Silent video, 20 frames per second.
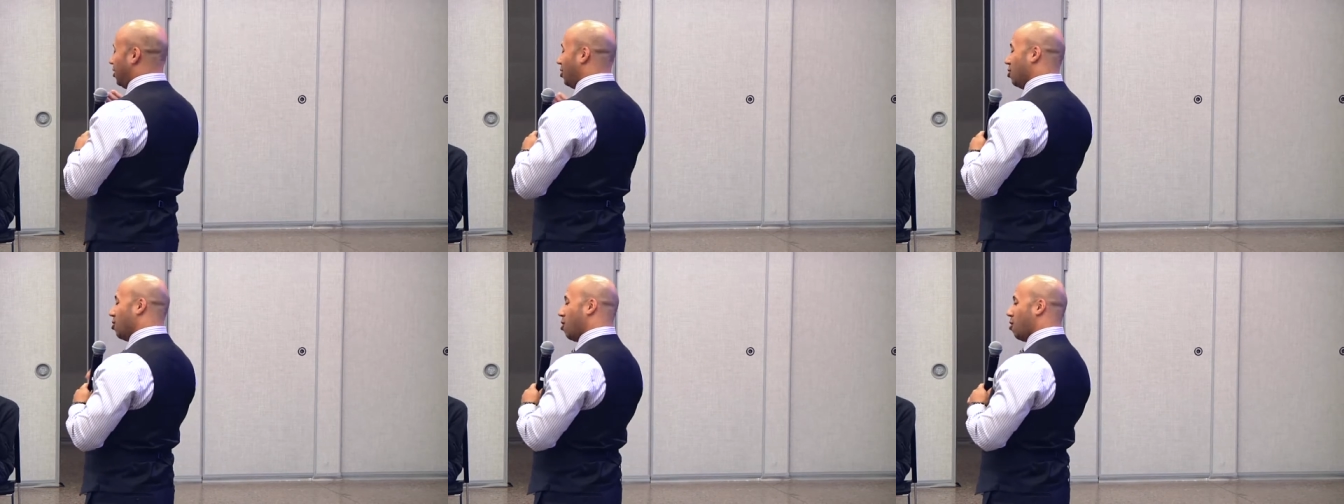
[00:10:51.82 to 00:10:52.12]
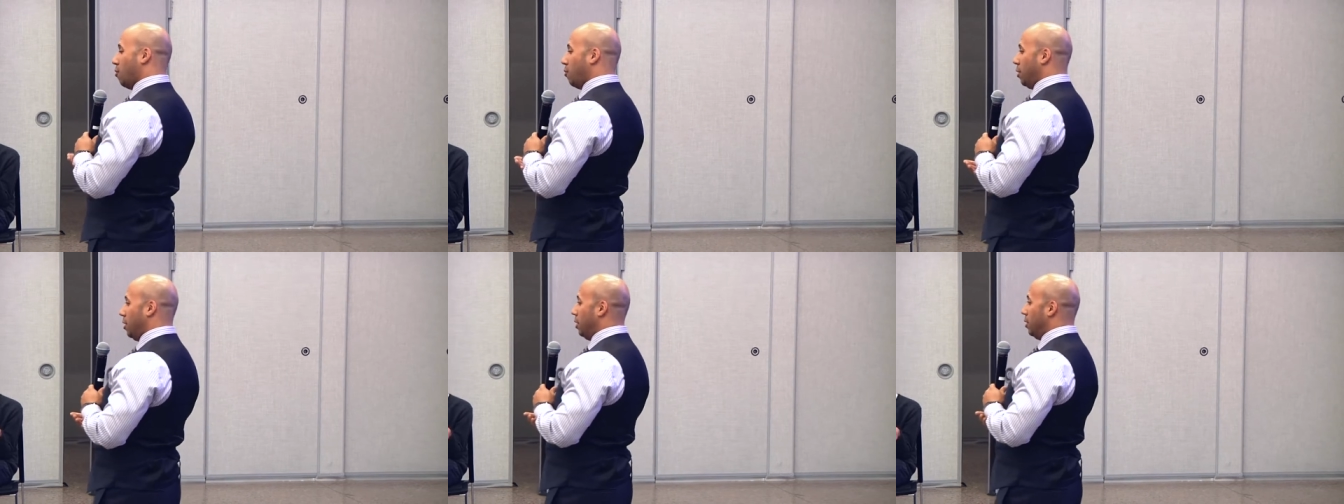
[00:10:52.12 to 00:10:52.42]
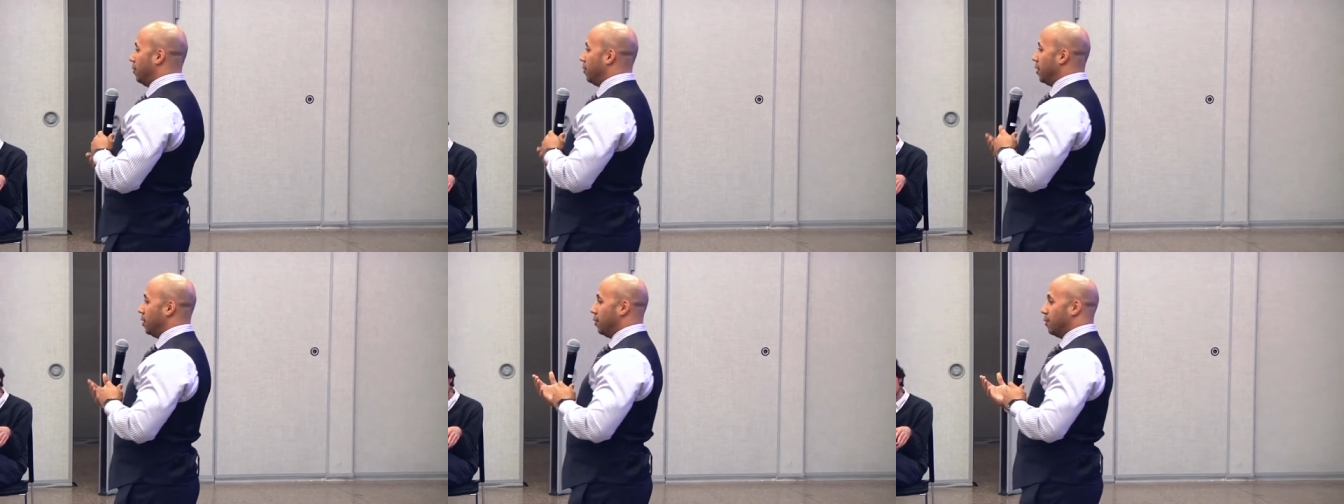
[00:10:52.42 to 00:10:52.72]
India.Arie,
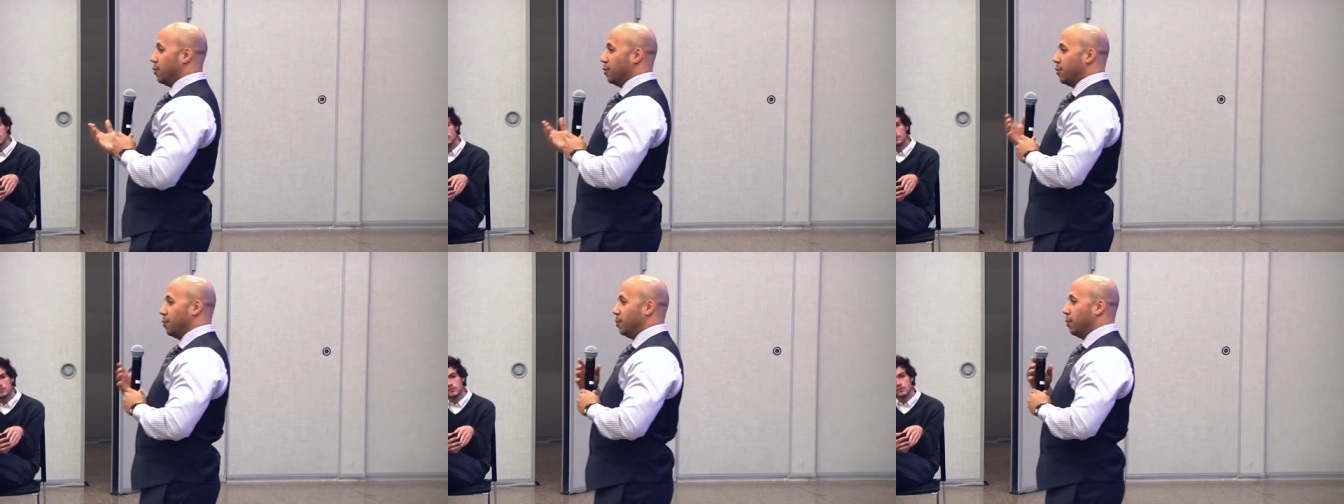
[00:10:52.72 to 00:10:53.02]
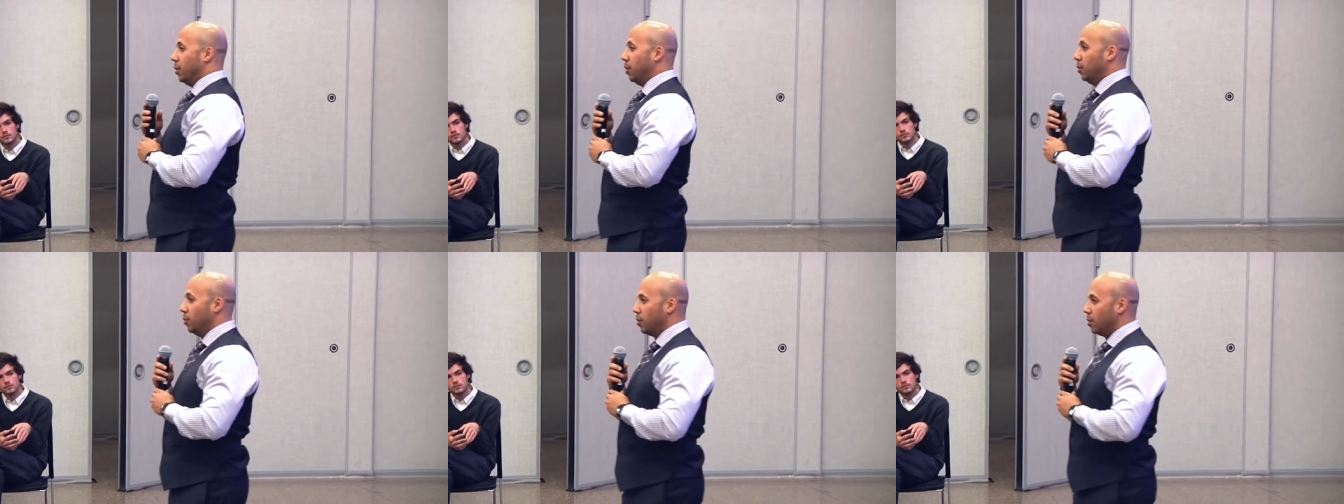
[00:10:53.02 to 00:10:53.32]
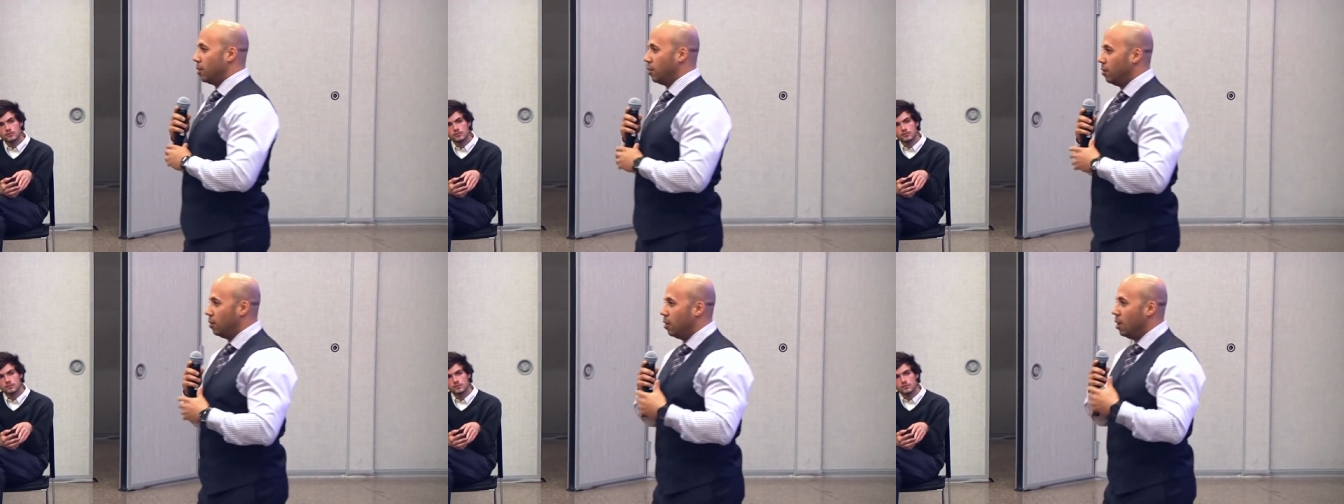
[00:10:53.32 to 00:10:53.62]
if any of you are familiar with
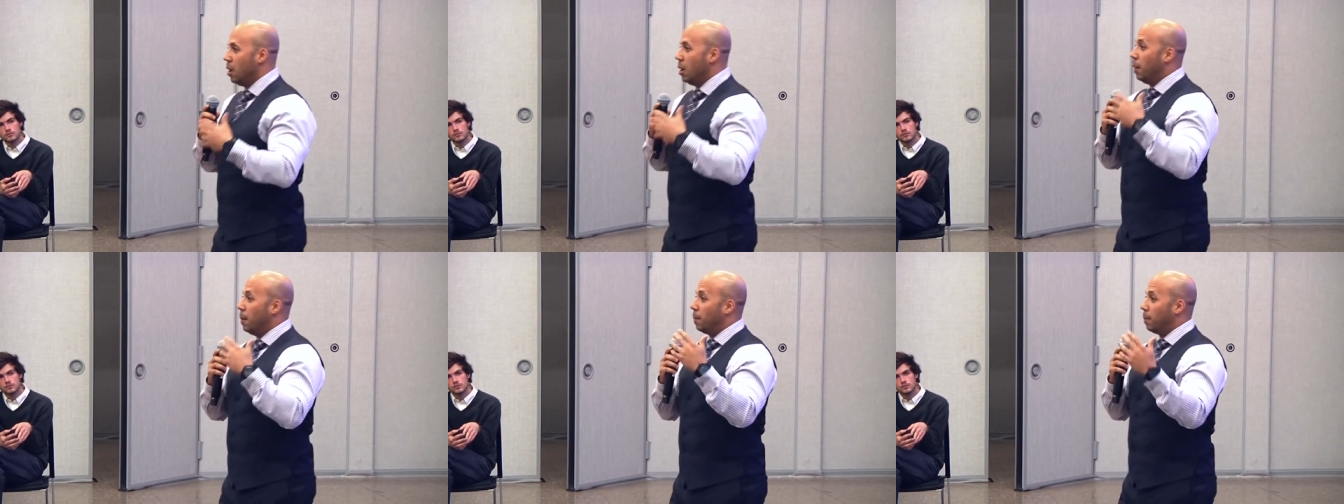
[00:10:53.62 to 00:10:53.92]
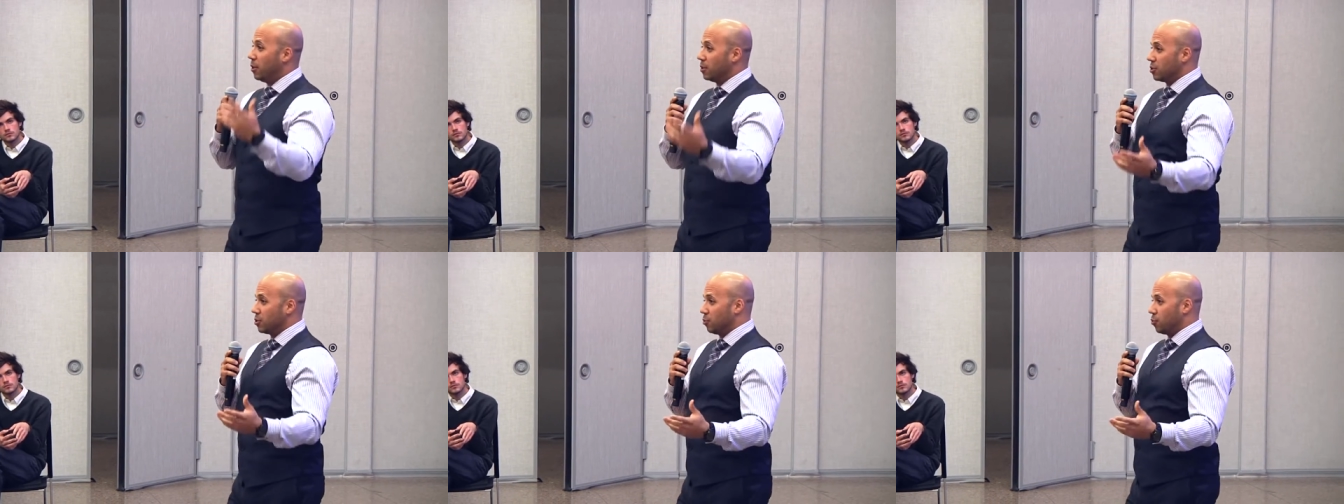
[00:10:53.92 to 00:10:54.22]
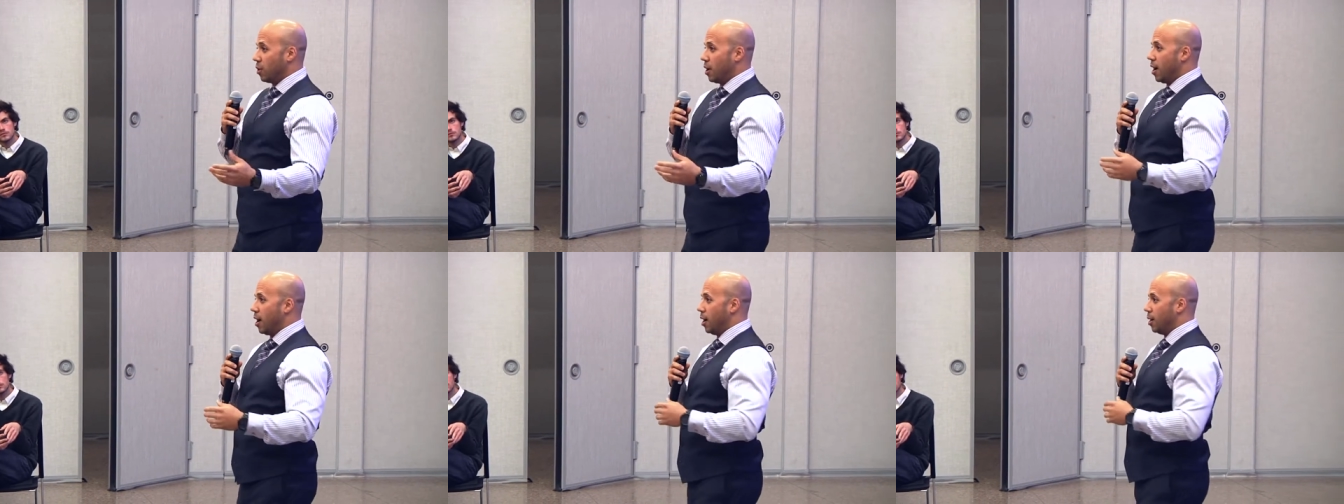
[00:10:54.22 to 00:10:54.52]
her, Busta
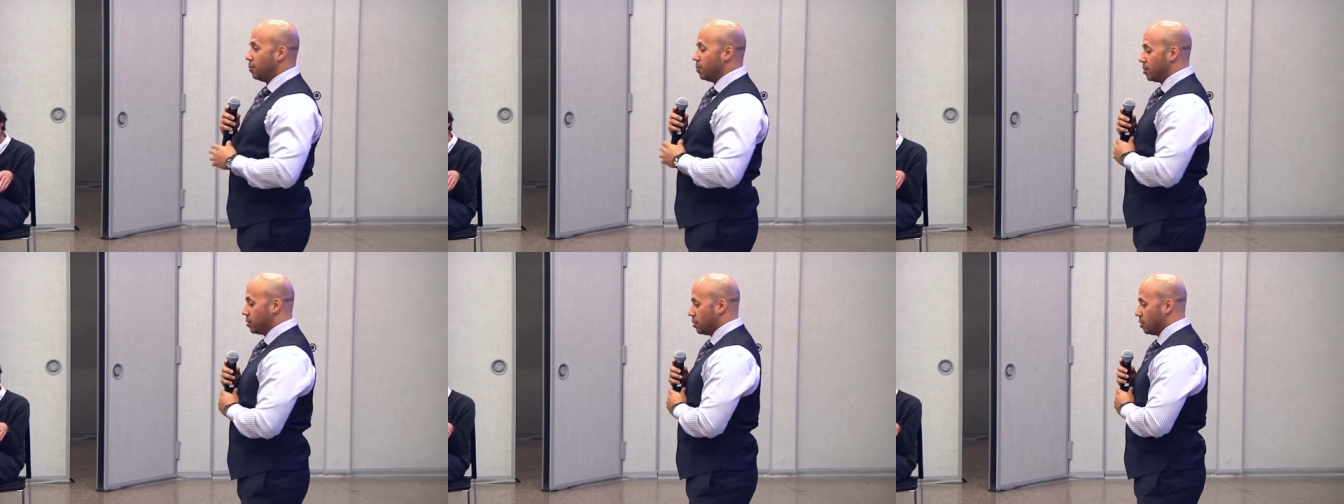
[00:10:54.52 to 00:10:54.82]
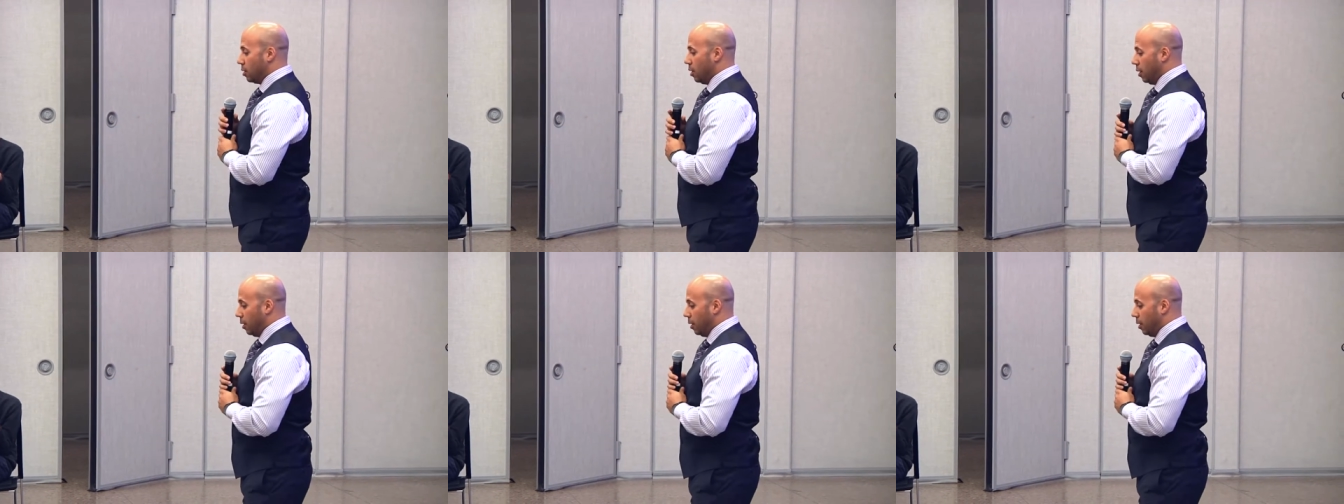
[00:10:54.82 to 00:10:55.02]
Rhymes.